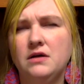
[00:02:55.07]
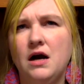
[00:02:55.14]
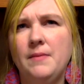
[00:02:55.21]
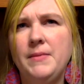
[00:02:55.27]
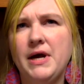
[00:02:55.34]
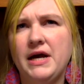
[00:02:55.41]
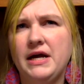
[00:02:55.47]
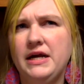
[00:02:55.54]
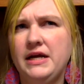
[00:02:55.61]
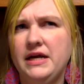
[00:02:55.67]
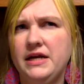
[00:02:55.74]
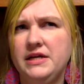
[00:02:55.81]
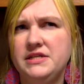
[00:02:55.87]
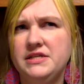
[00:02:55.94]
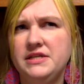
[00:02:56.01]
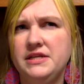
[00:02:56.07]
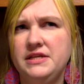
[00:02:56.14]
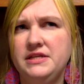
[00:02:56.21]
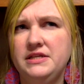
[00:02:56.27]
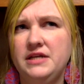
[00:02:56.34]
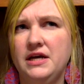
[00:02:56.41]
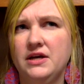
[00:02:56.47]
I'm not going to get into the
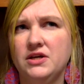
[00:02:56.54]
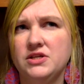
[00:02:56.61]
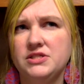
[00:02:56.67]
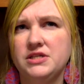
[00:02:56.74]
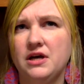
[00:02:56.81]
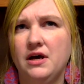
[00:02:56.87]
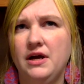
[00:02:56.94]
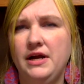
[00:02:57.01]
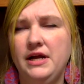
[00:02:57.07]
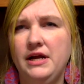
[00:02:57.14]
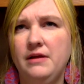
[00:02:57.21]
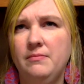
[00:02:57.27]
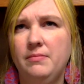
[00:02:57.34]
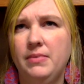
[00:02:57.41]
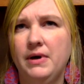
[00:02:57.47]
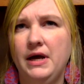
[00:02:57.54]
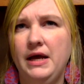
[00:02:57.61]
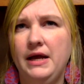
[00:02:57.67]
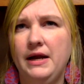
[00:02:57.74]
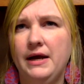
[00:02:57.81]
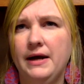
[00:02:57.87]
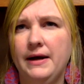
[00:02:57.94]
details on it, but